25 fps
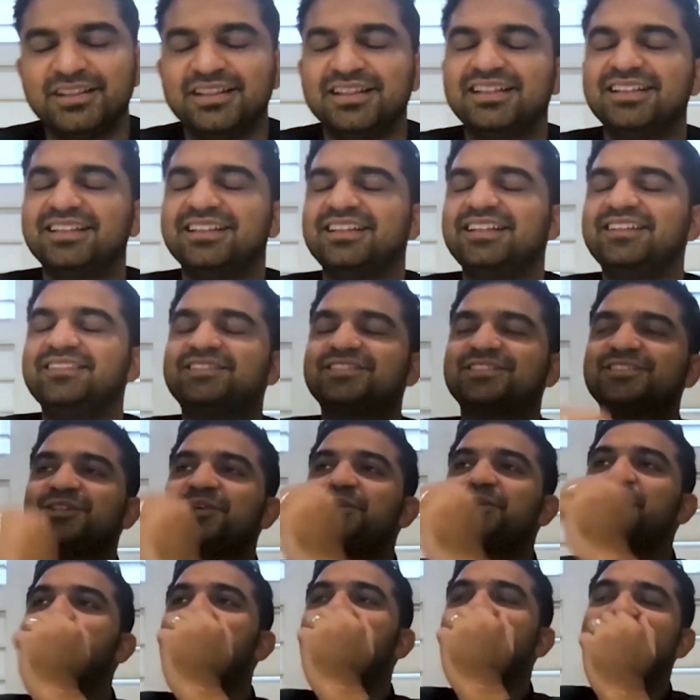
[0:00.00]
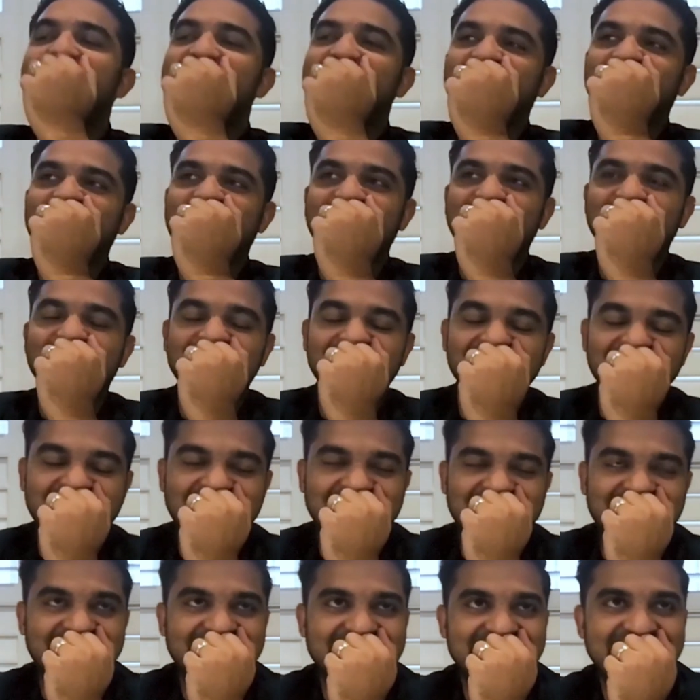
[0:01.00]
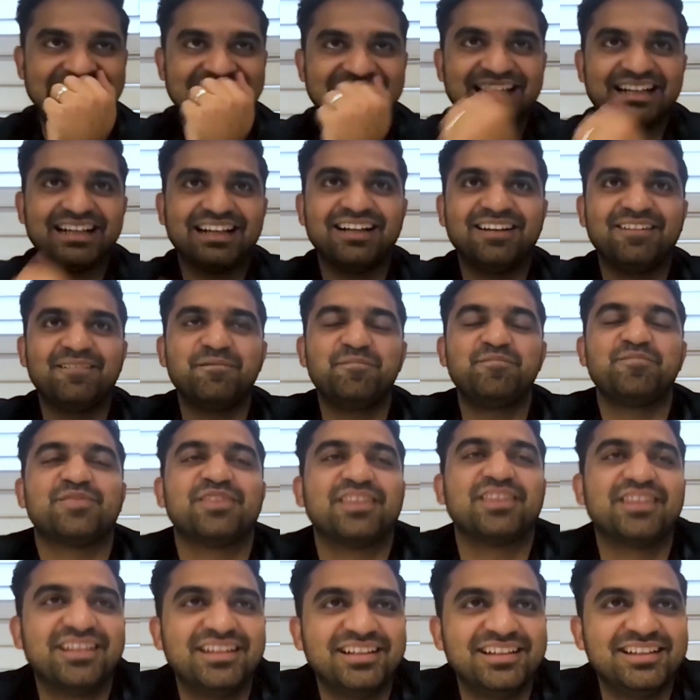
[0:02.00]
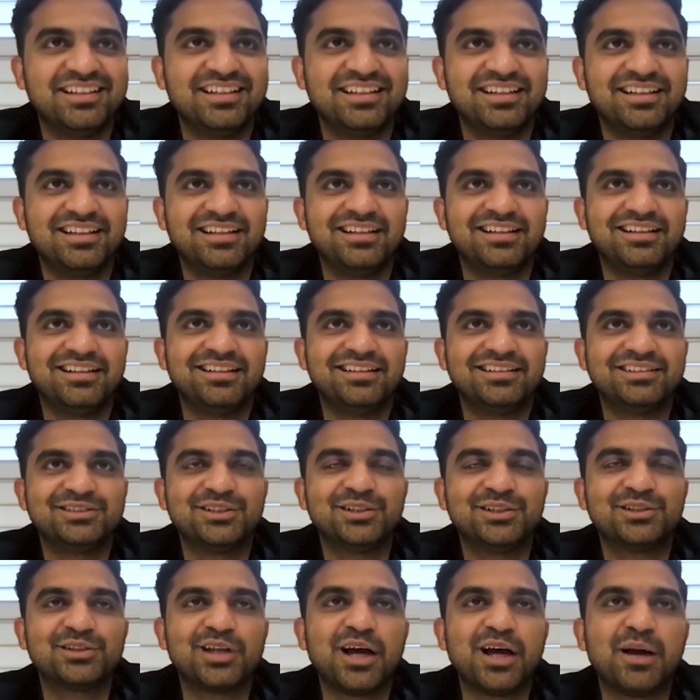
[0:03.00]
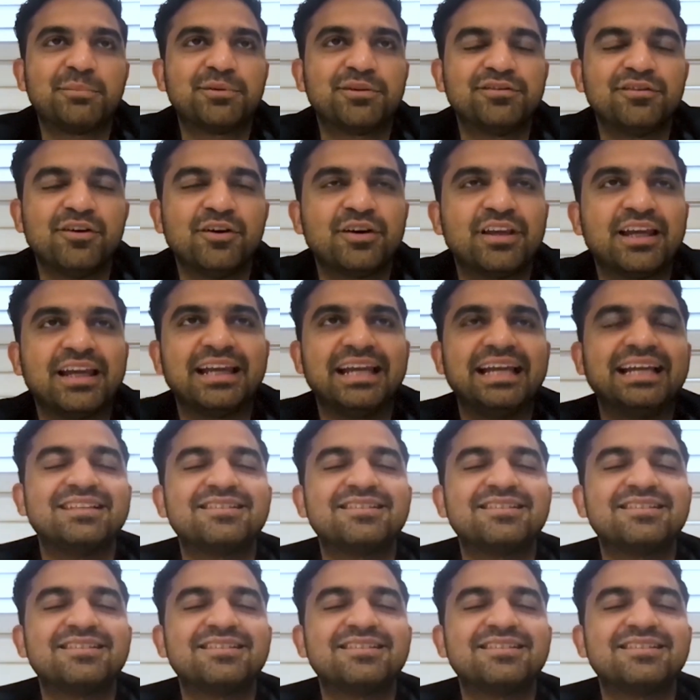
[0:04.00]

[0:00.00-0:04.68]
Liv, so powerful and so thought-provoking.